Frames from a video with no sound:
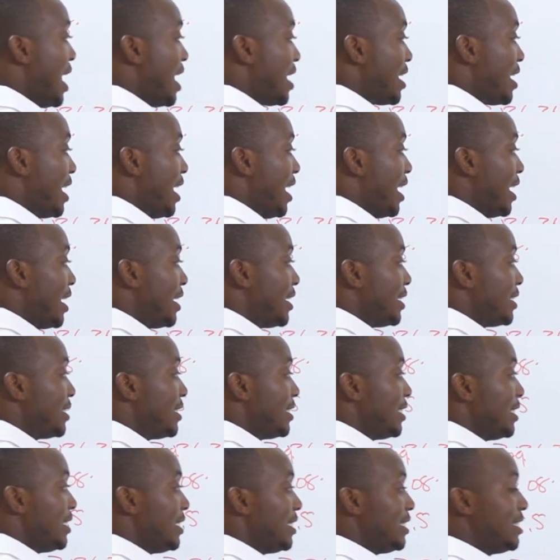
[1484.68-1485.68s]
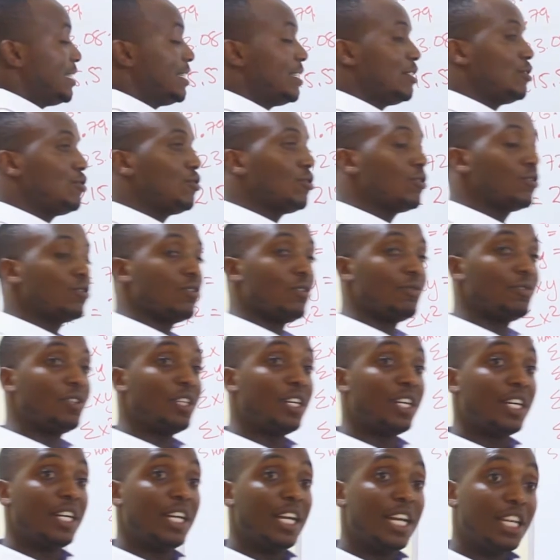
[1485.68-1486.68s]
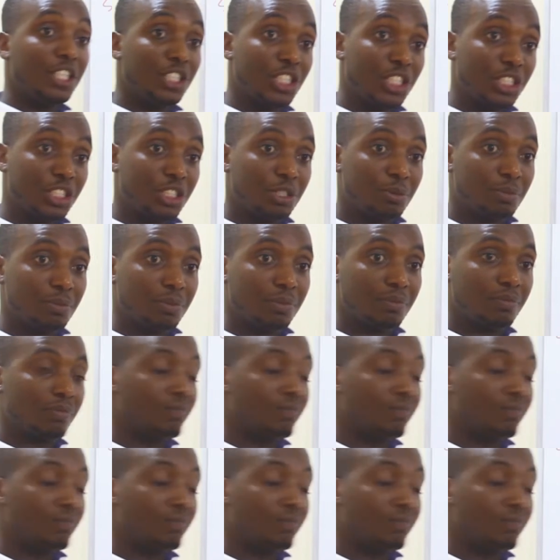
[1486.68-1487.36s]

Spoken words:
error, it talks of the relationship.